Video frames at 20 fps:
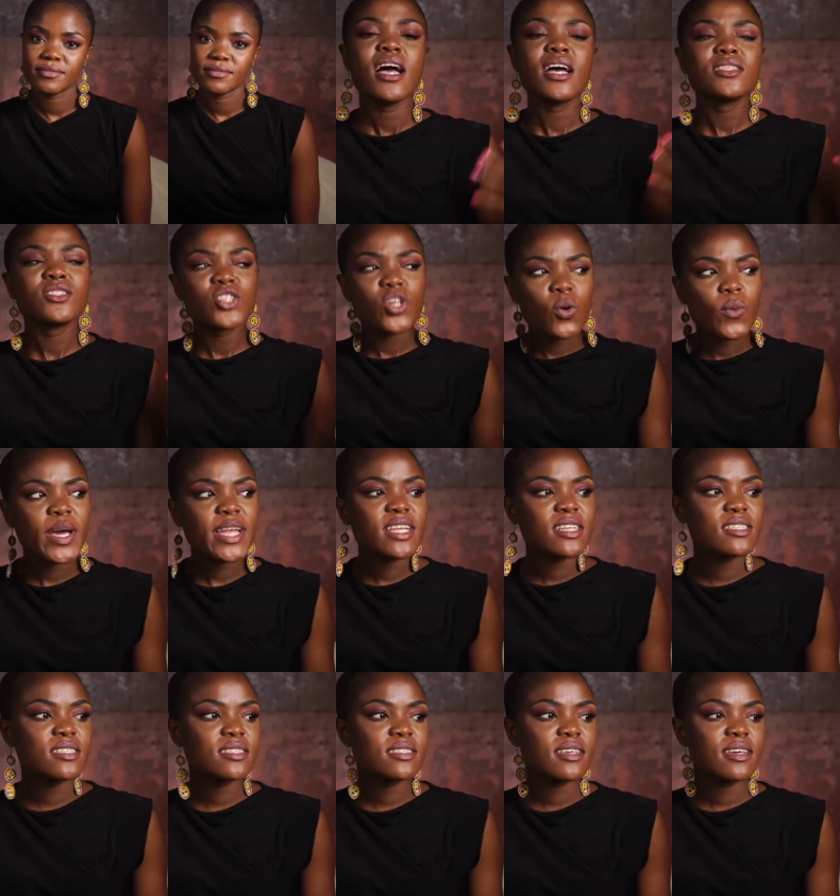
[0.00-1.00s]
And so what
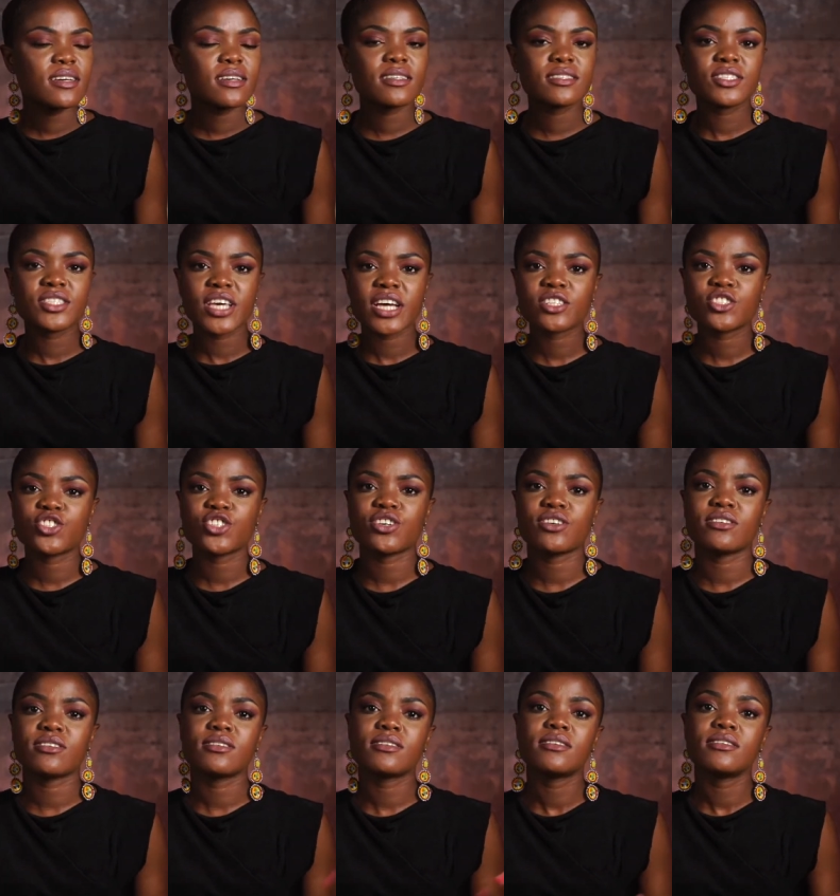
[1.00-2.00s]
is
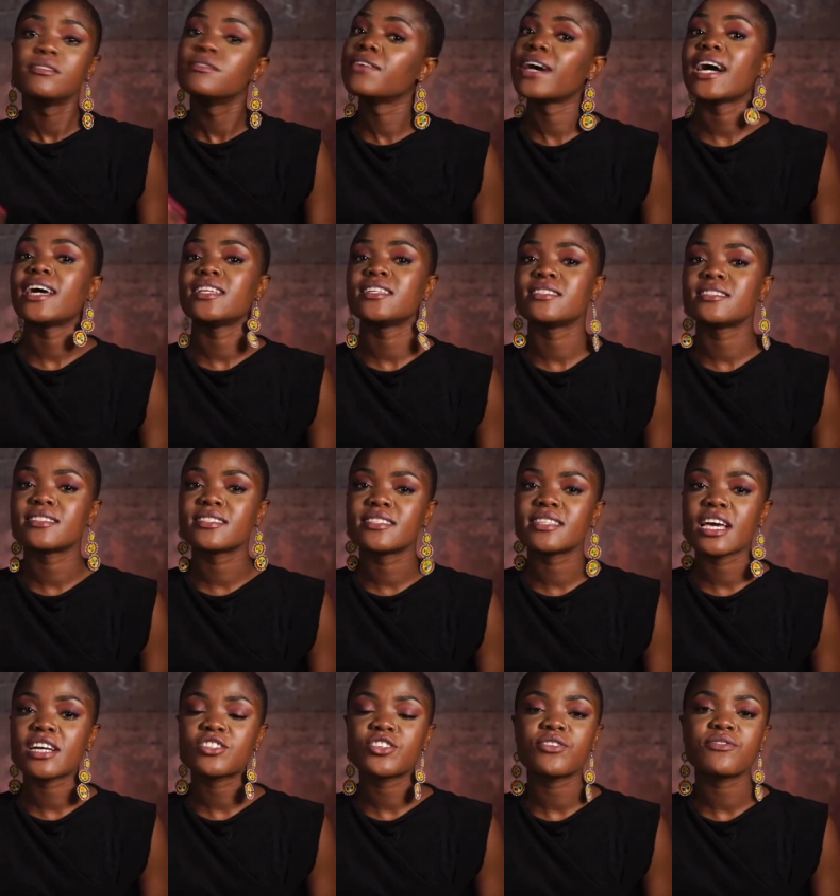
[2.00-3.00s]
sexual violence?
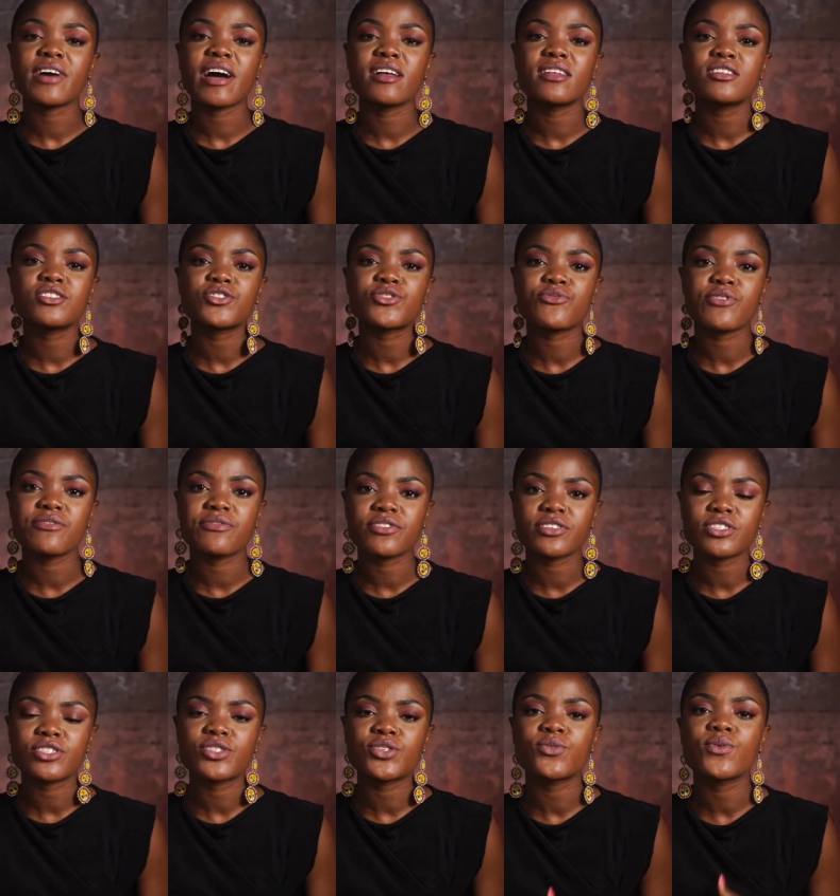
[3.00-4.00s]
Sexual violence
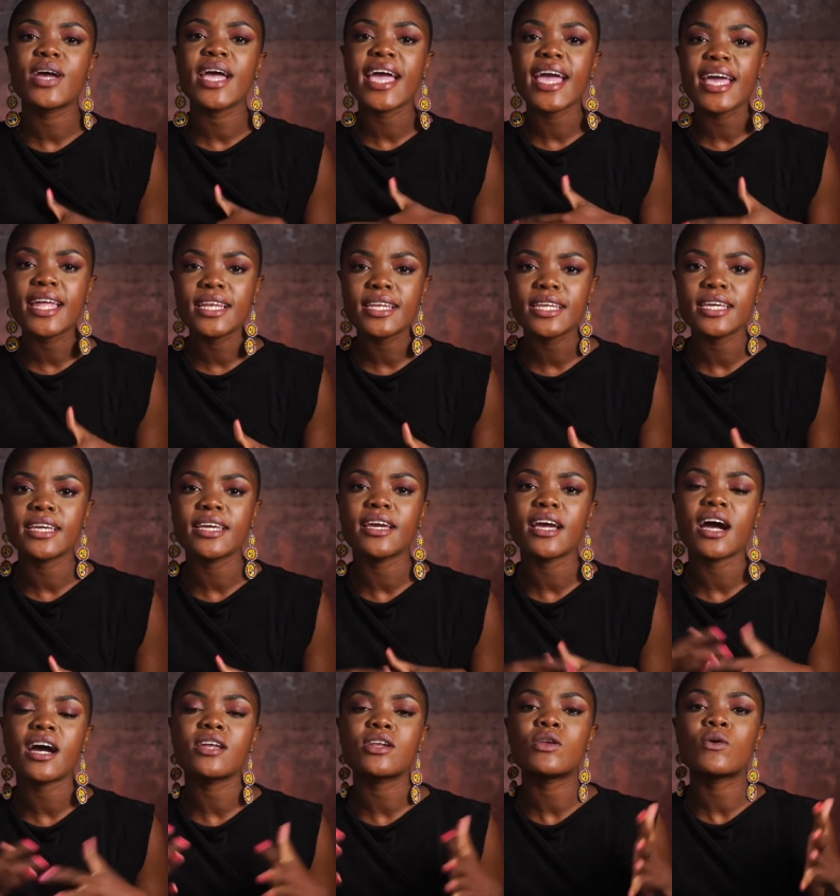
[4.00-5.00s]
refers to any
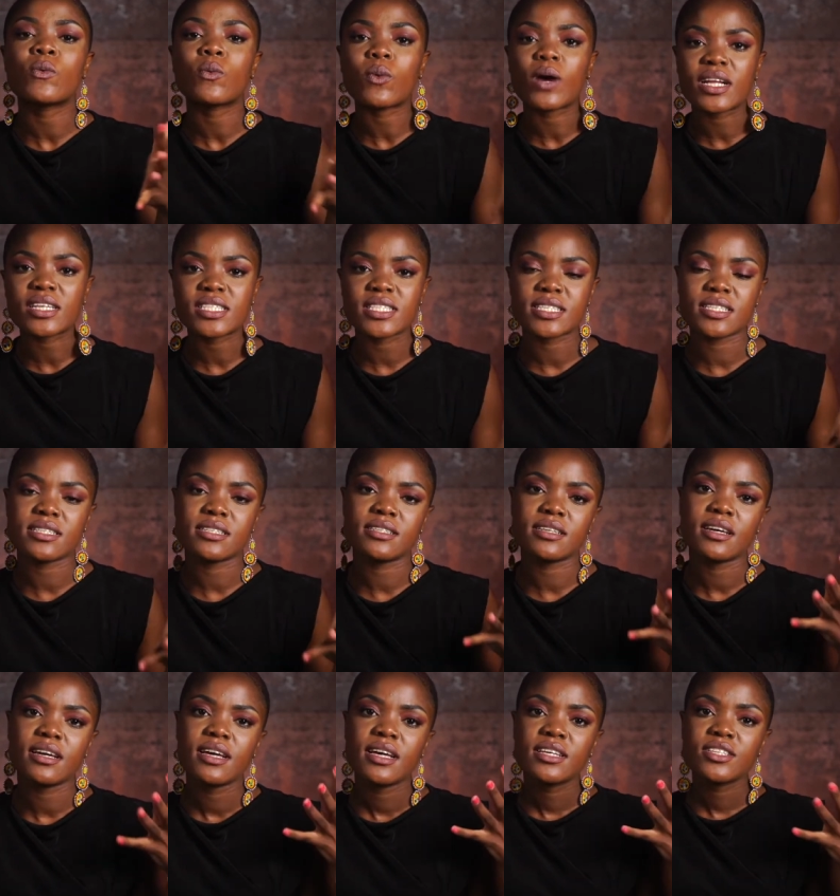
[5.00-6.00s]
unwanted
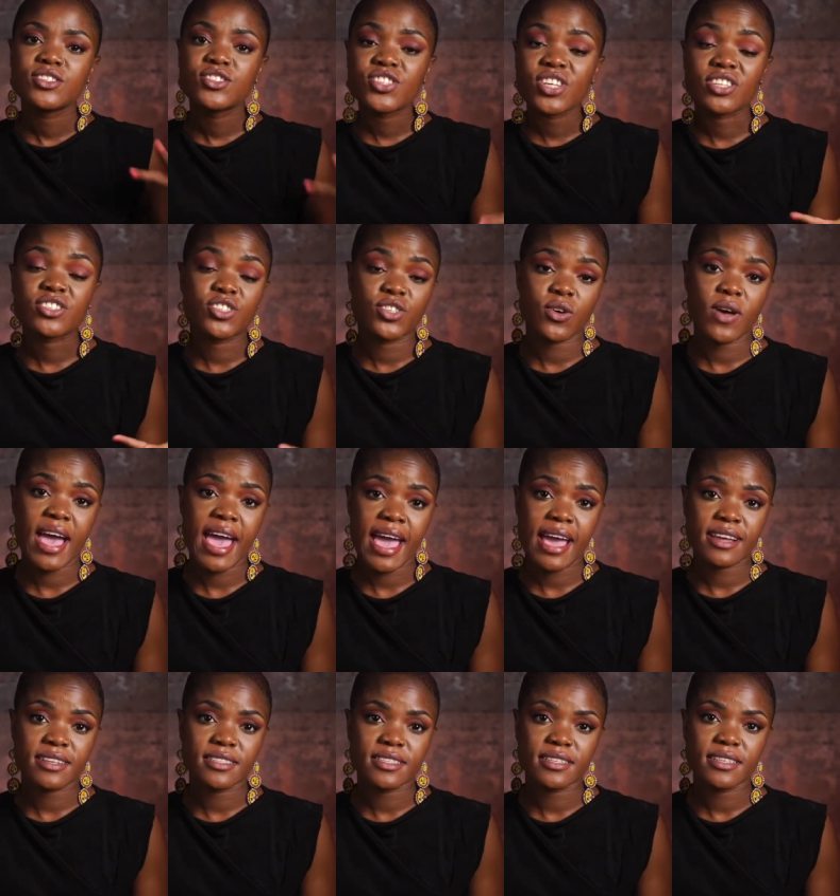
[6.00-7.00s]
sexual
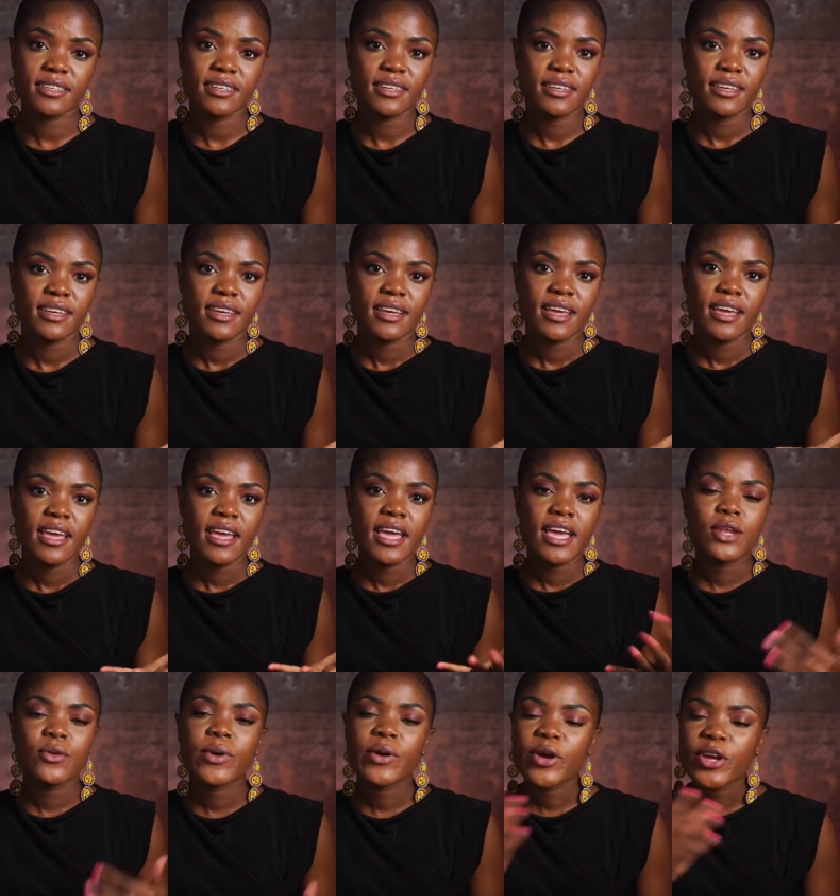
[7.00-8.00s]
act.
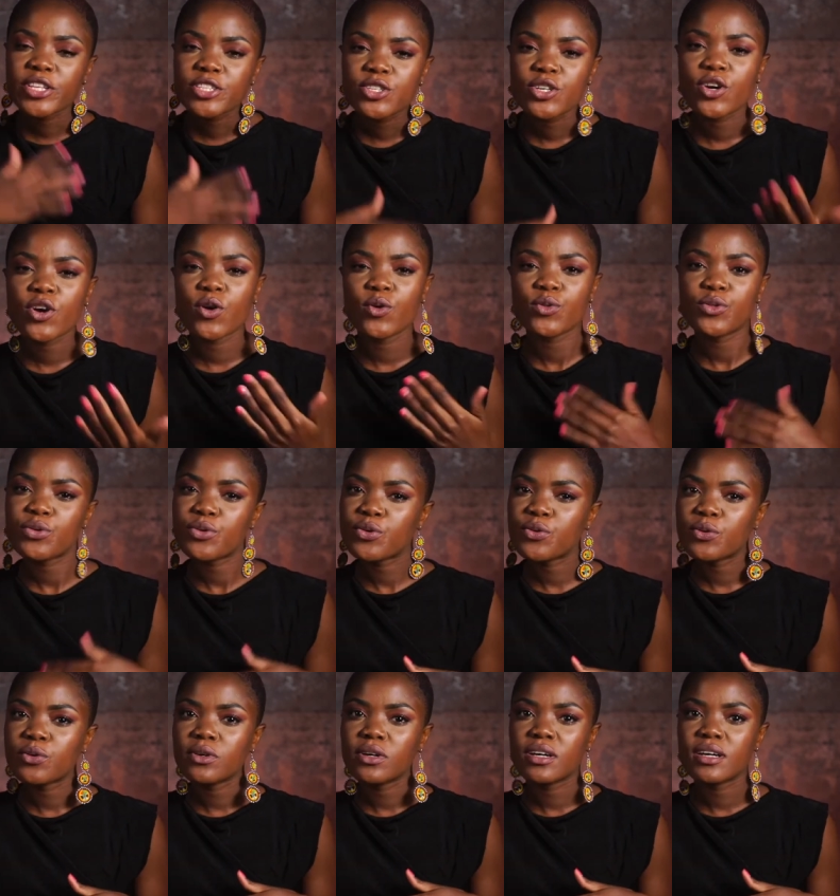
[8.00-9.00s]
And we're going to go
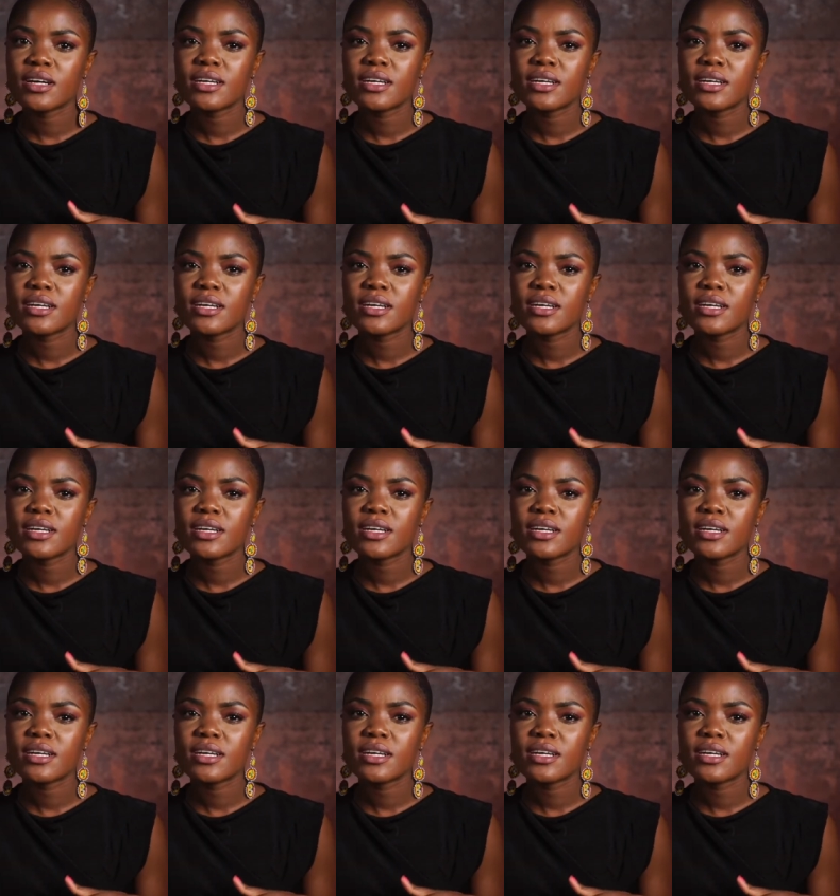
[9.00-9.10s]
through